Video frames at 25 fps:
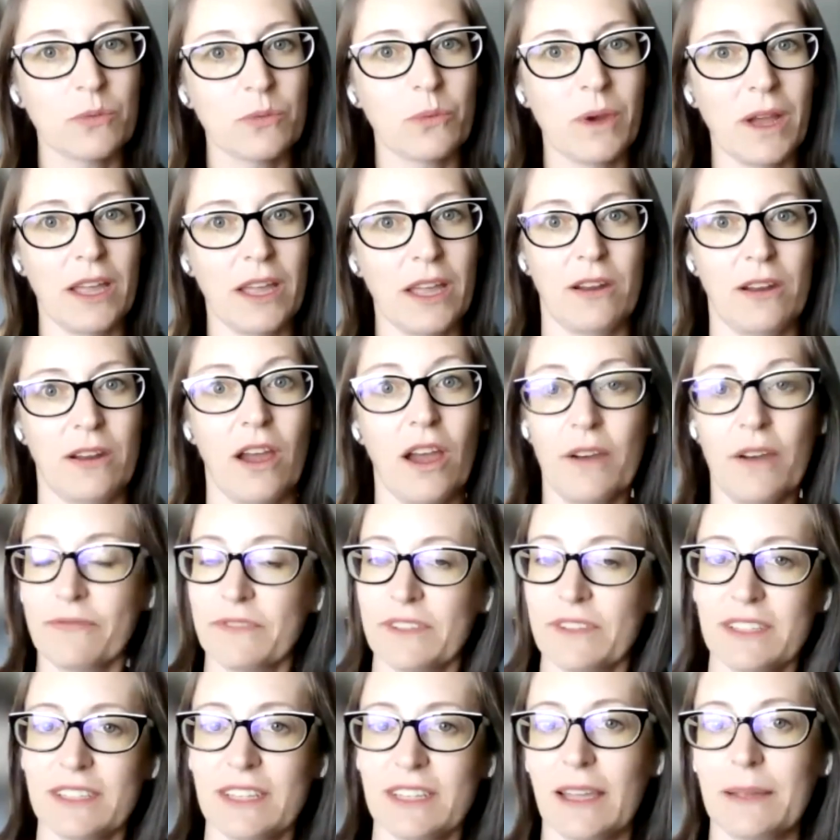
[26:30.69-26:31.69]
when
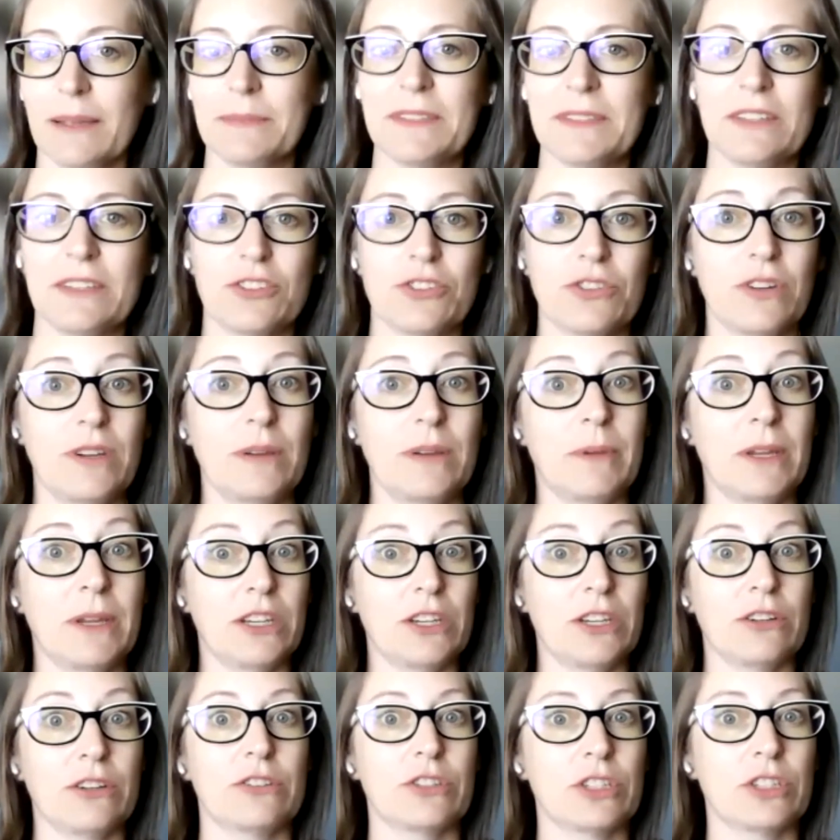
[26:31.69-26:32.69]
oftentimes in
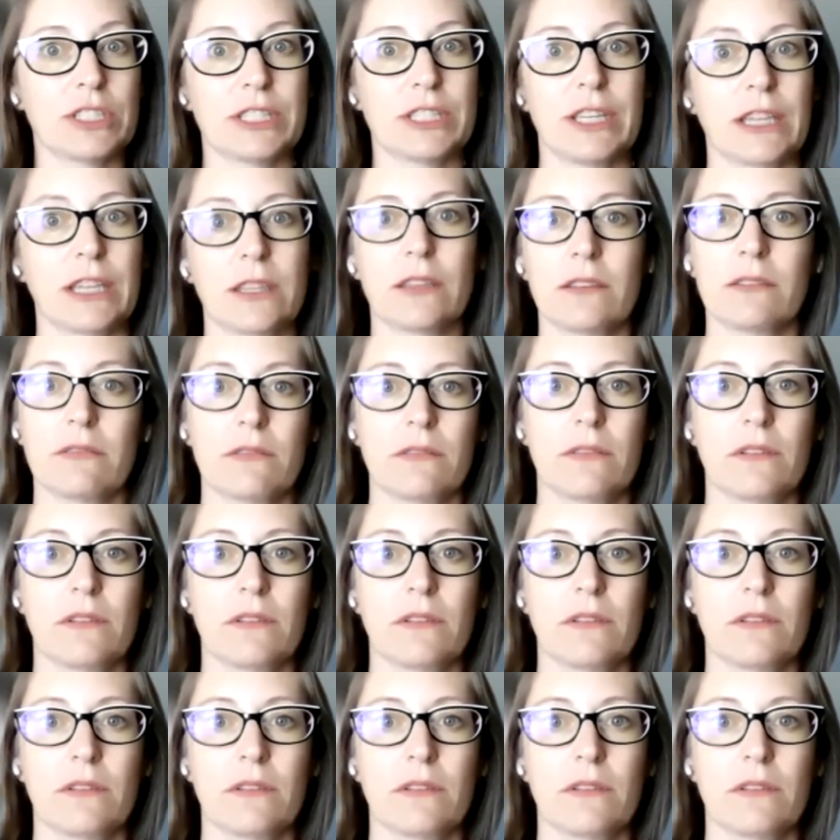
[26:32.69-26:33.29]
treatment, you're just like,